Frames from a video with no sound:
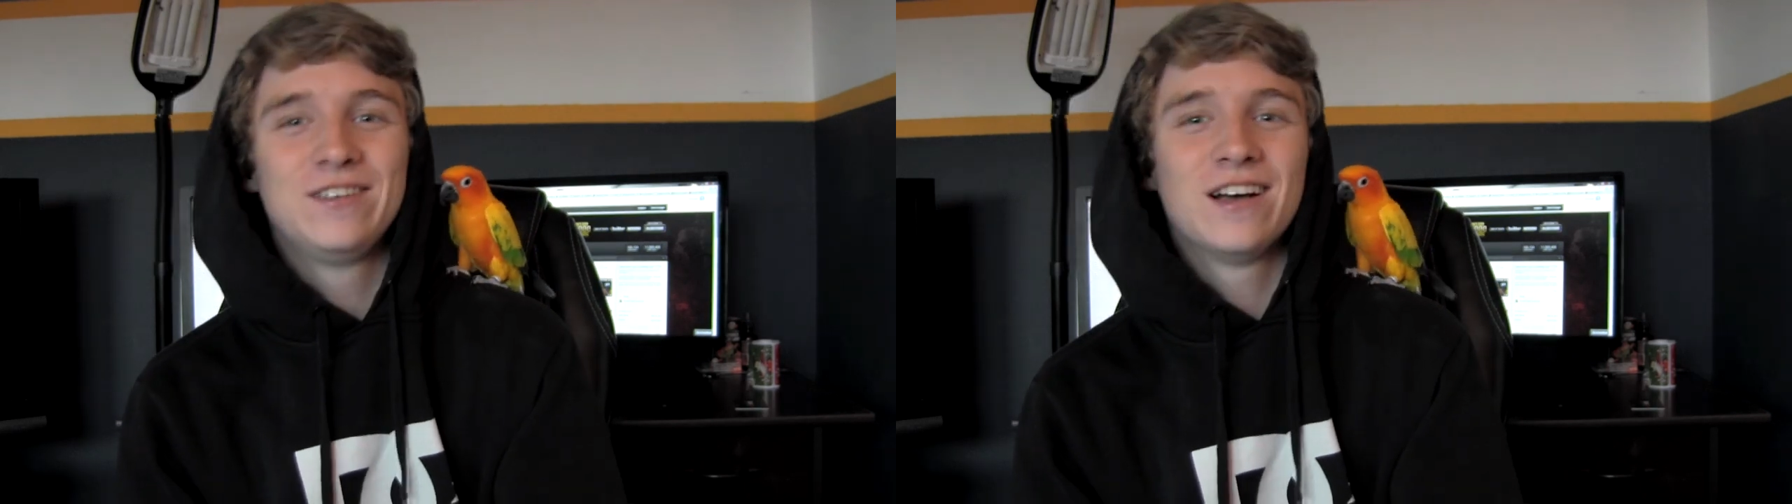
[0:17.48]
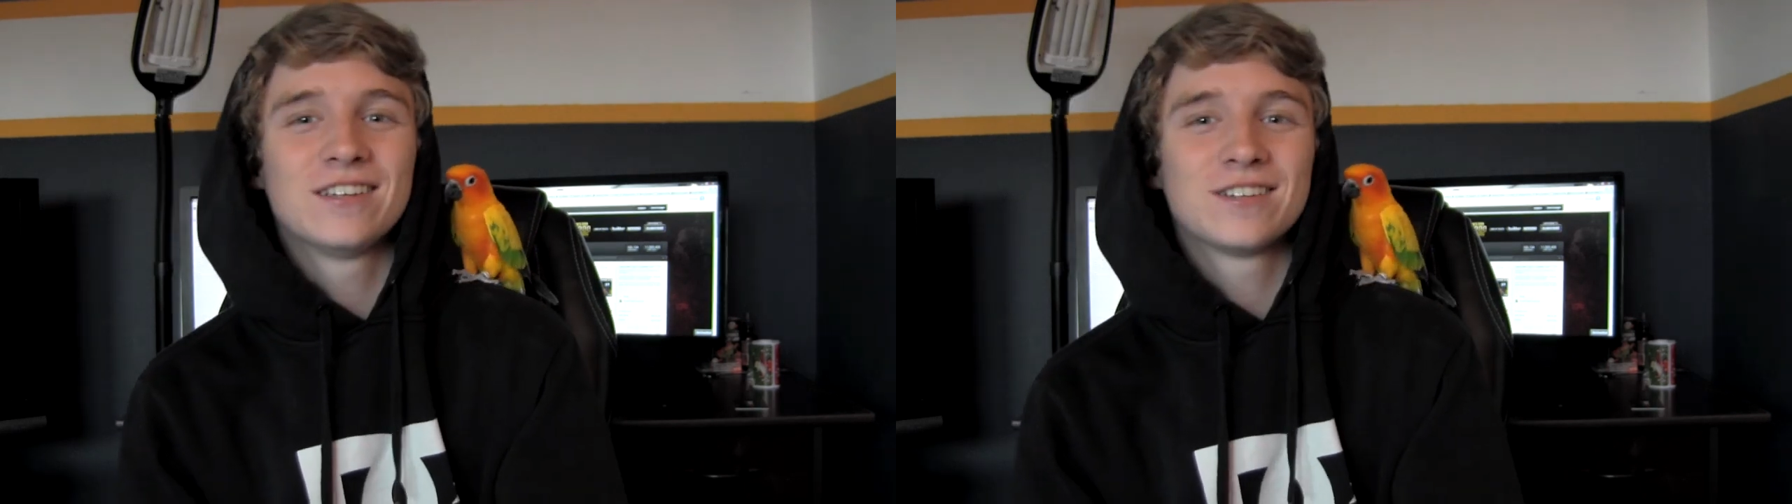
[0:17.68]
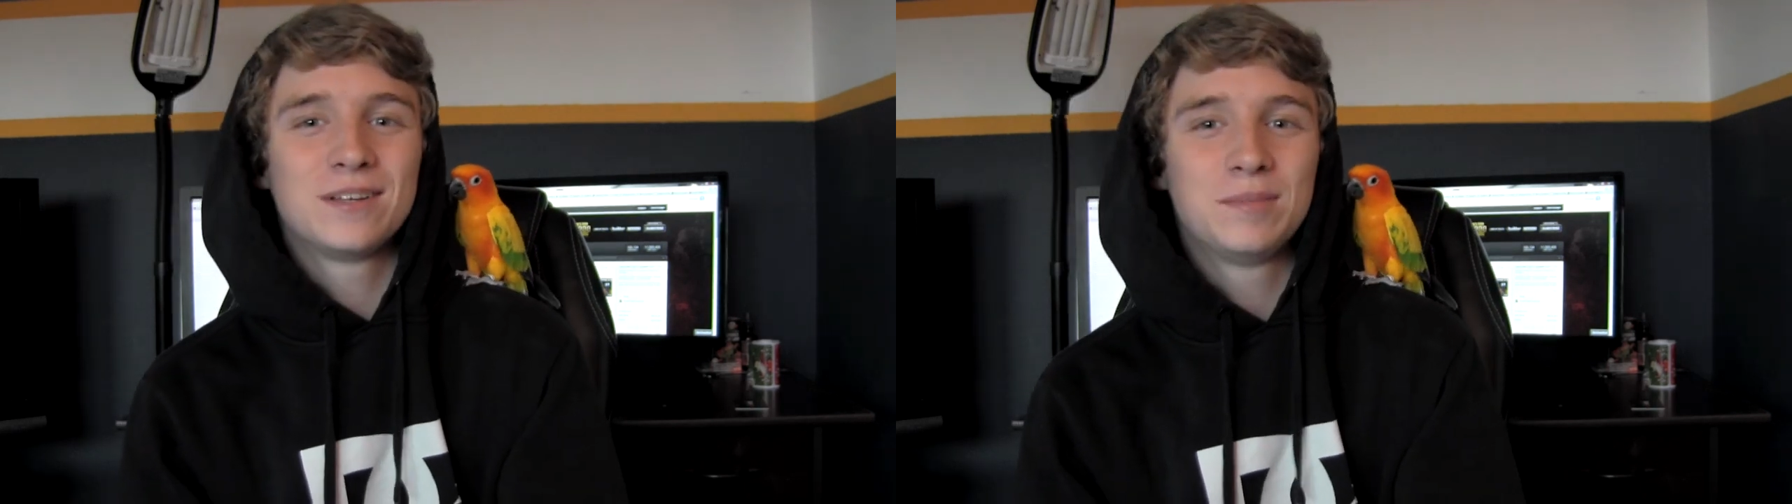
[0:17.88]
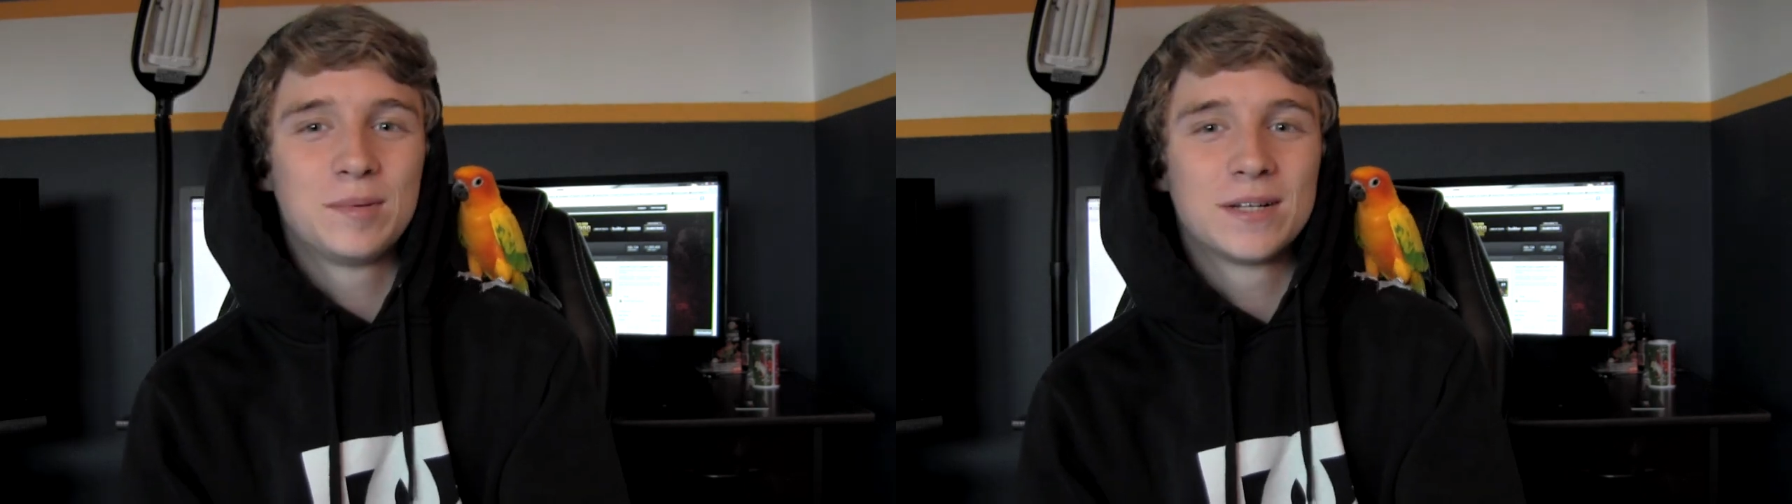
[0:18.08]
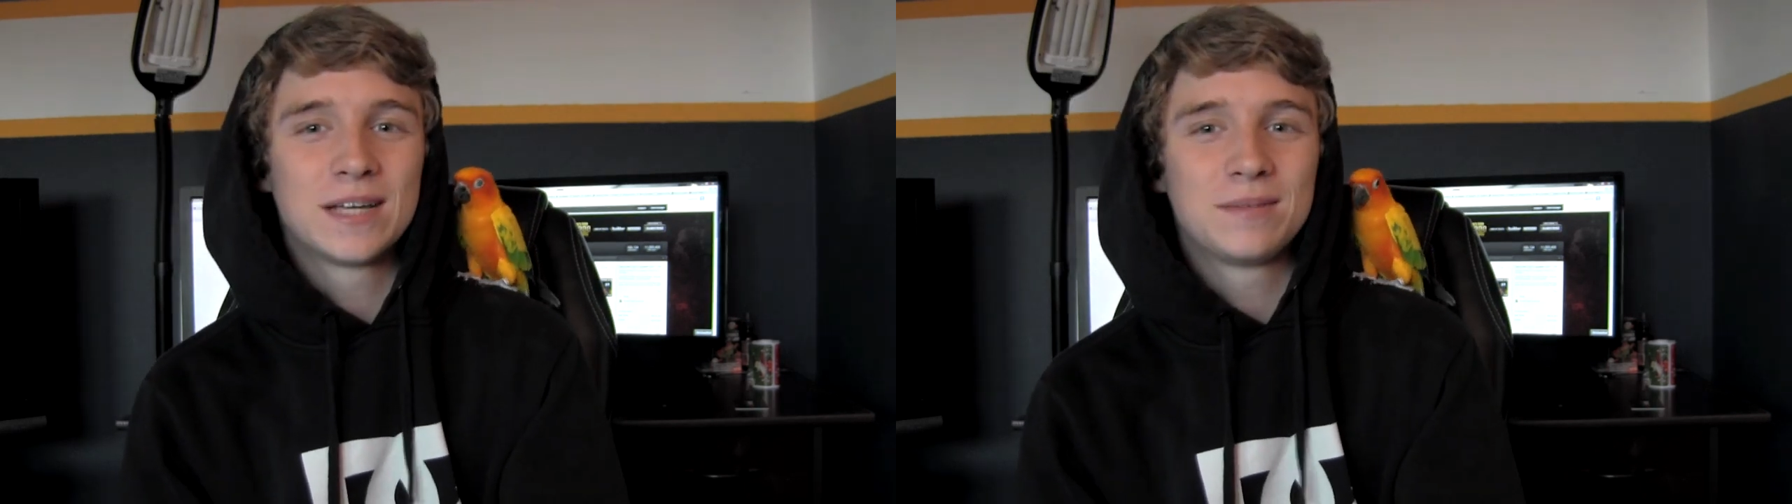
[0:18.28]
you guys aren't going to be
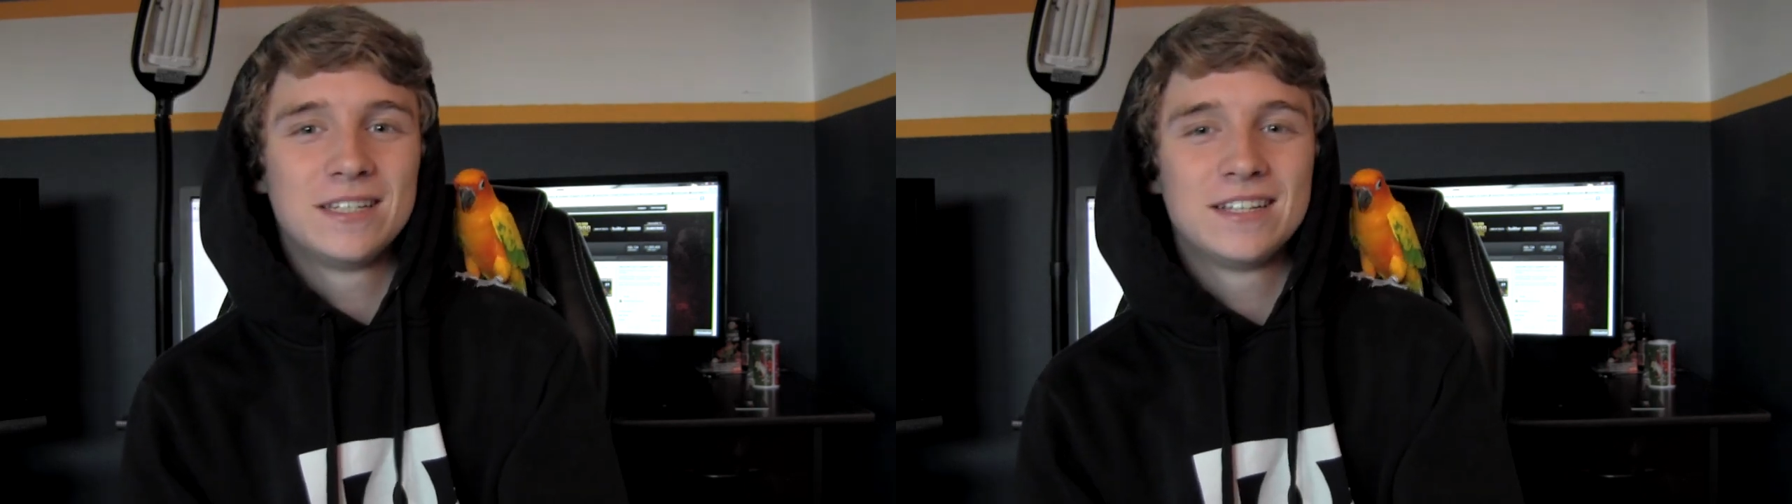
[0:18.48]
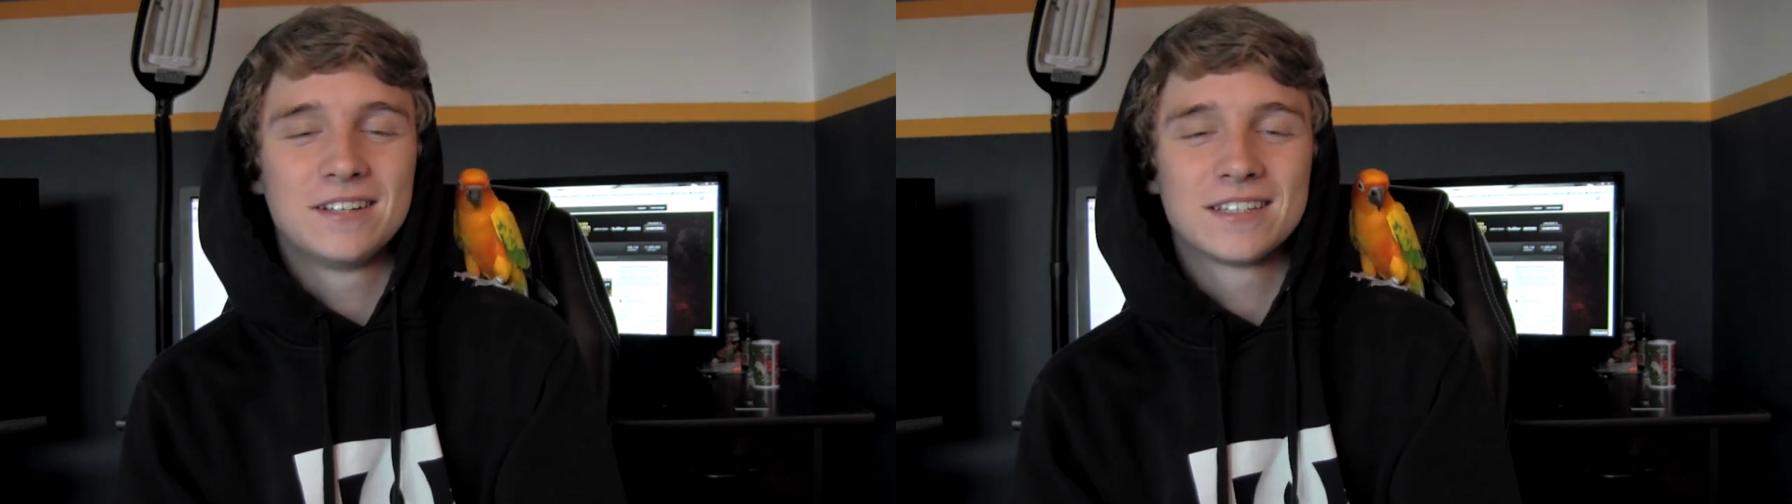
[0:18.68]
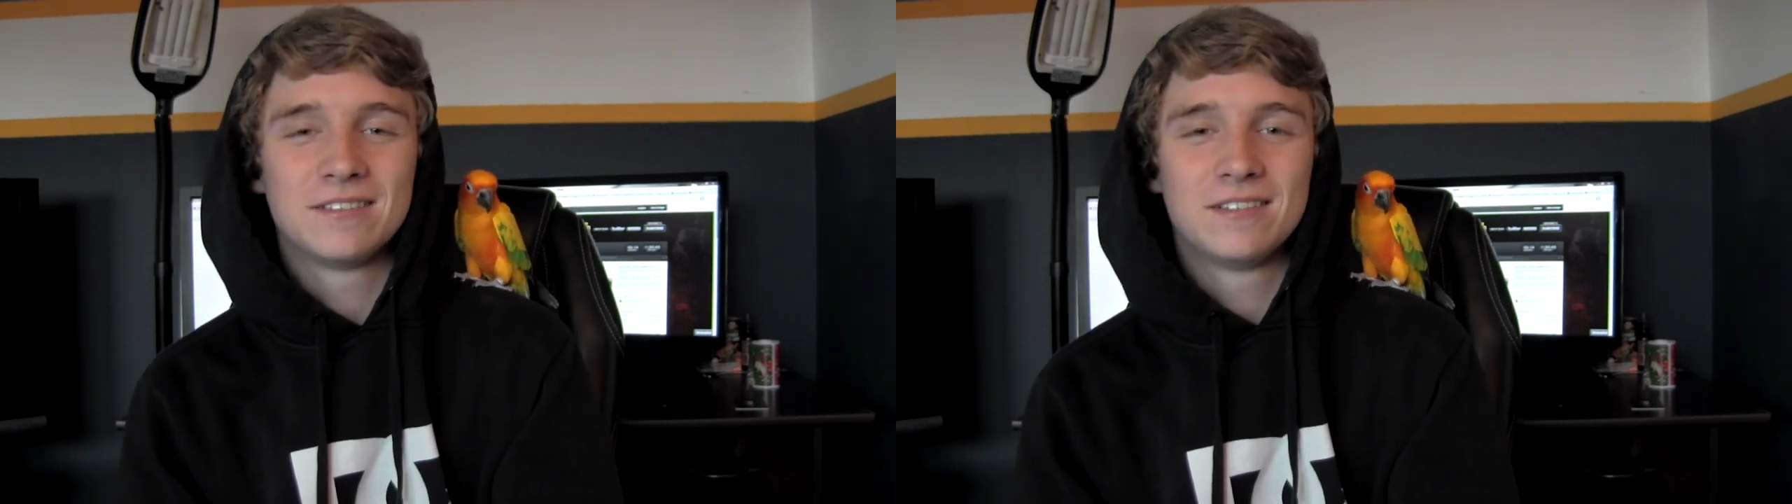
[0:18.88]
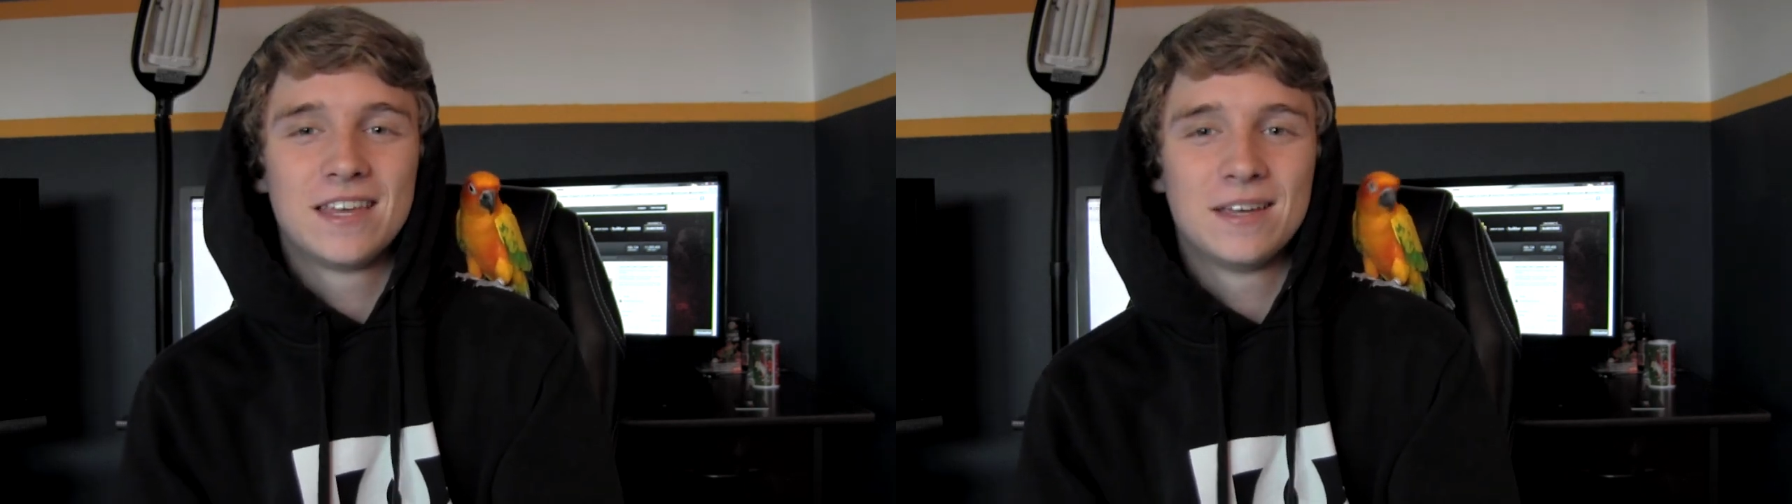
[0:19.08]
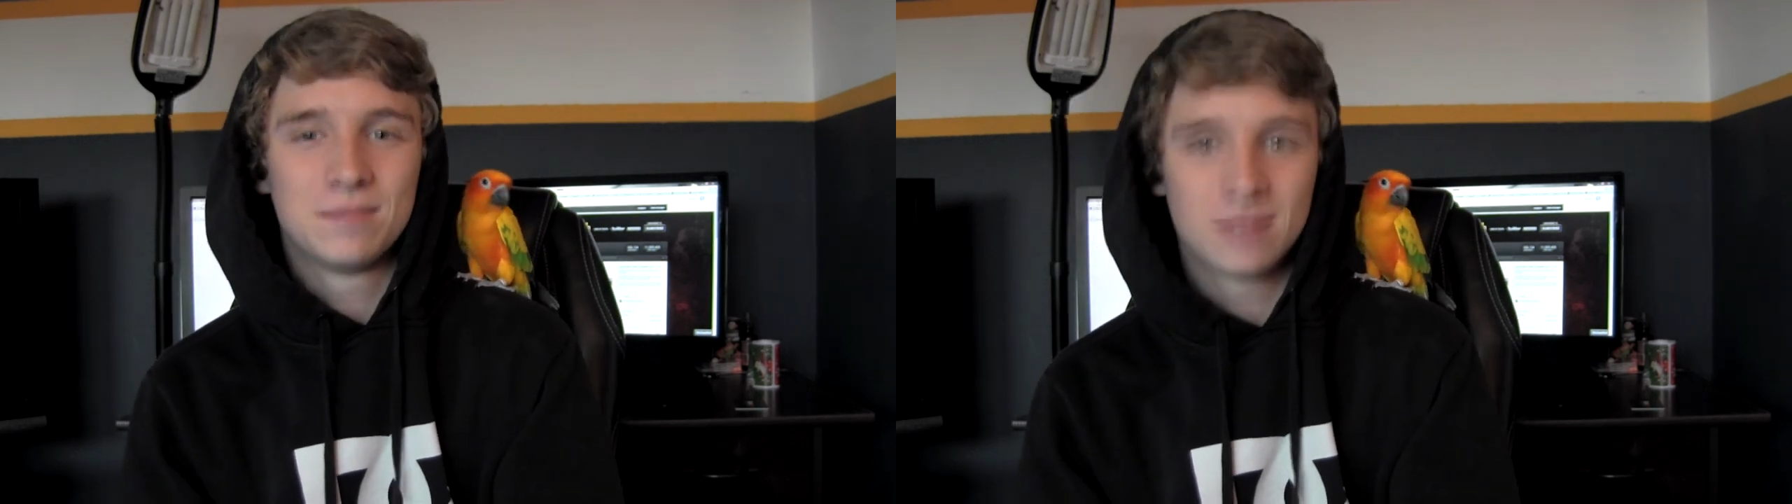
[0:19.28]
able to take me seriously with
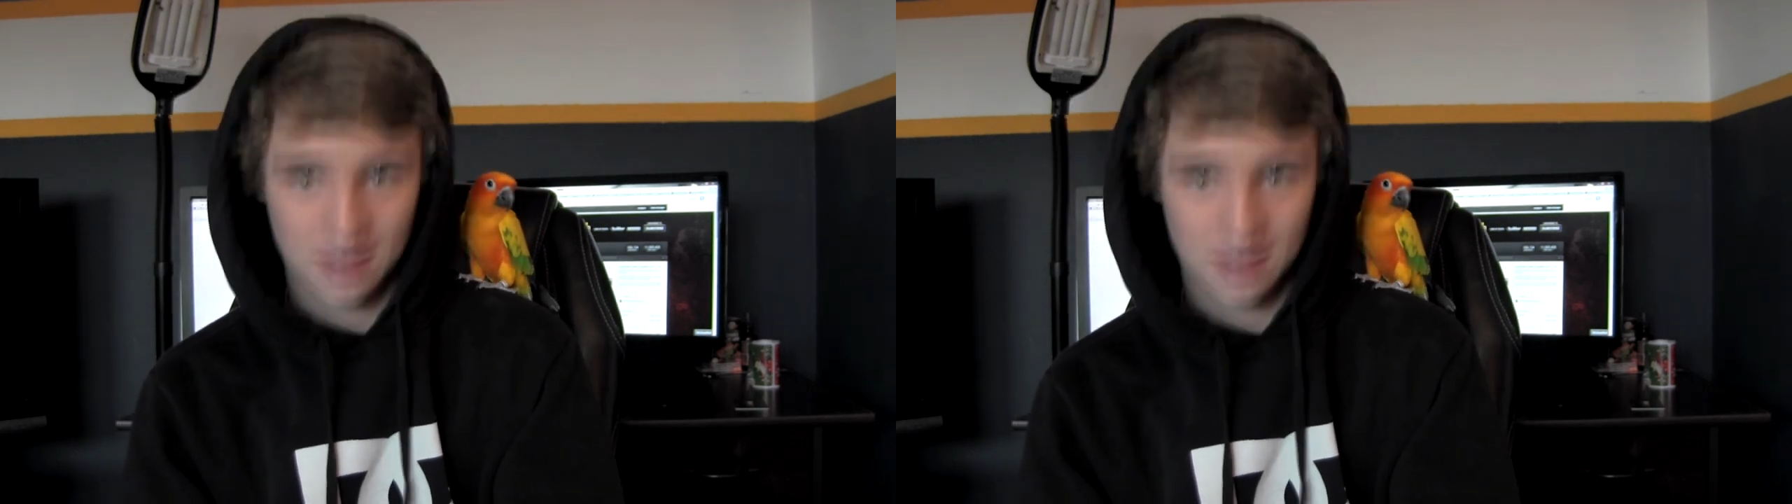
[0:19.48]
him.